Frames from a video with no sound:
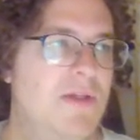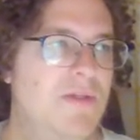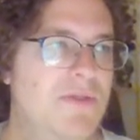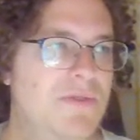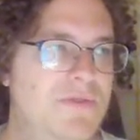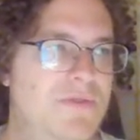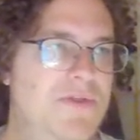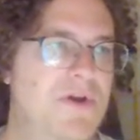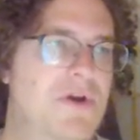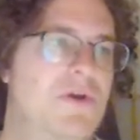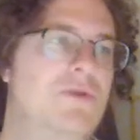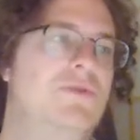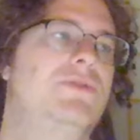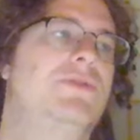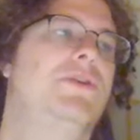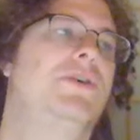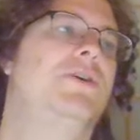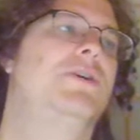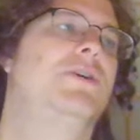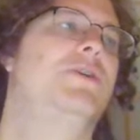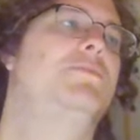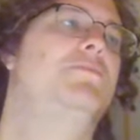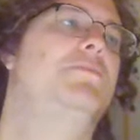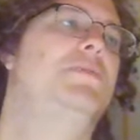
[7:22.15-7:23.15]
those
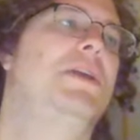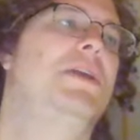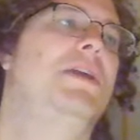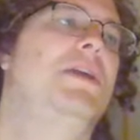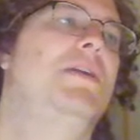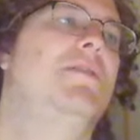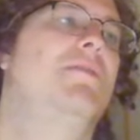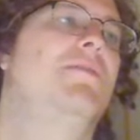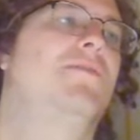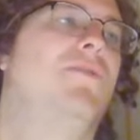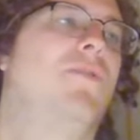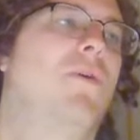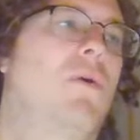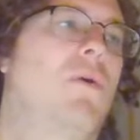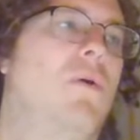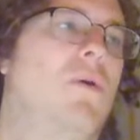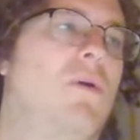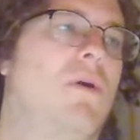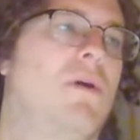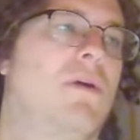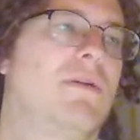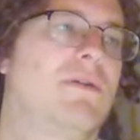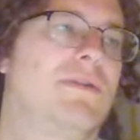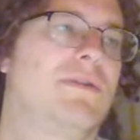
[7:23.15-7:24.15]
could be
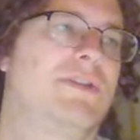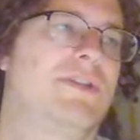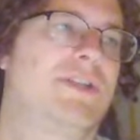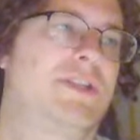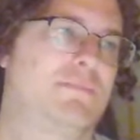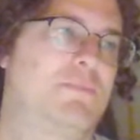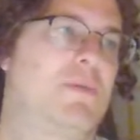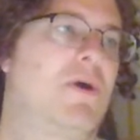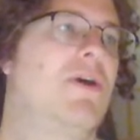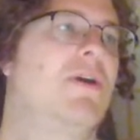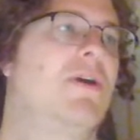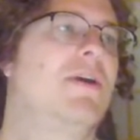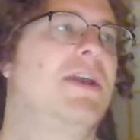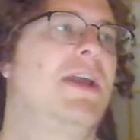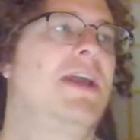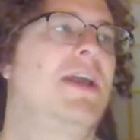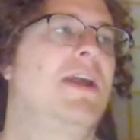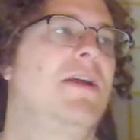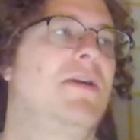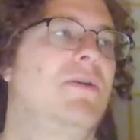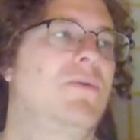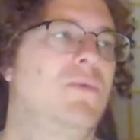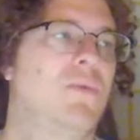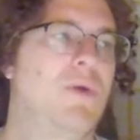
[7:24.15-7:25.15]
for
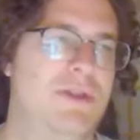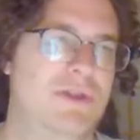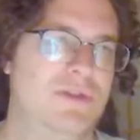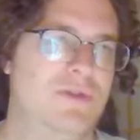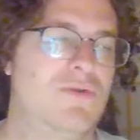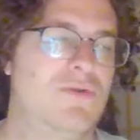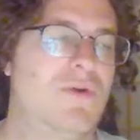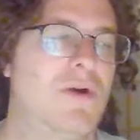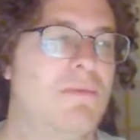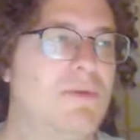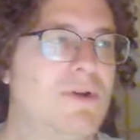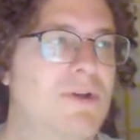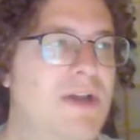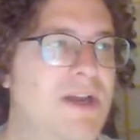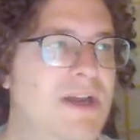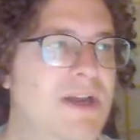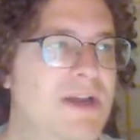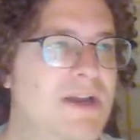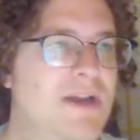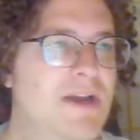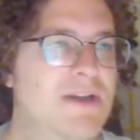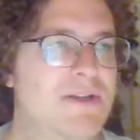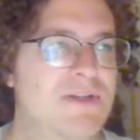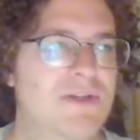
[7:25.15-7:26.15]
sparking with normaling.